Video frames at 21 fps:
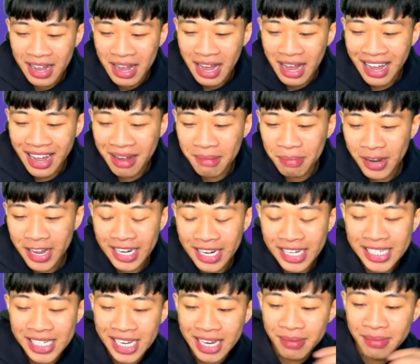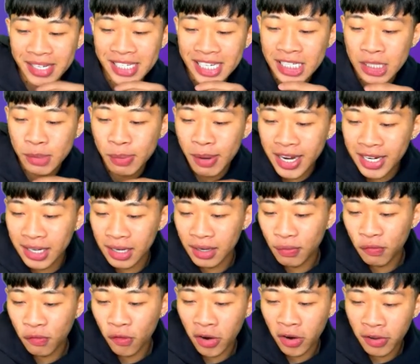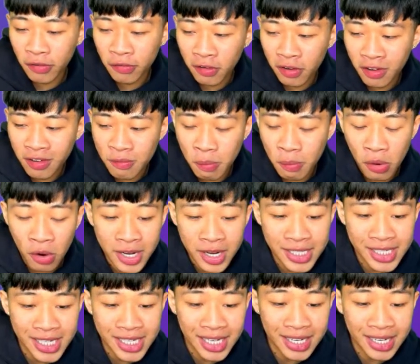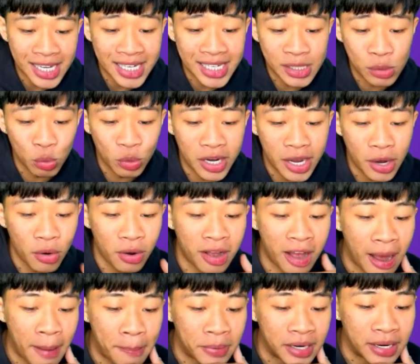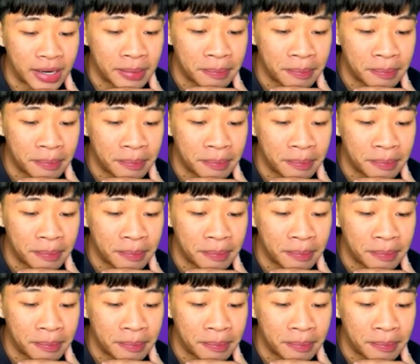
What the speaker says: But yeah, this team is expected 45 points, and that is without captain.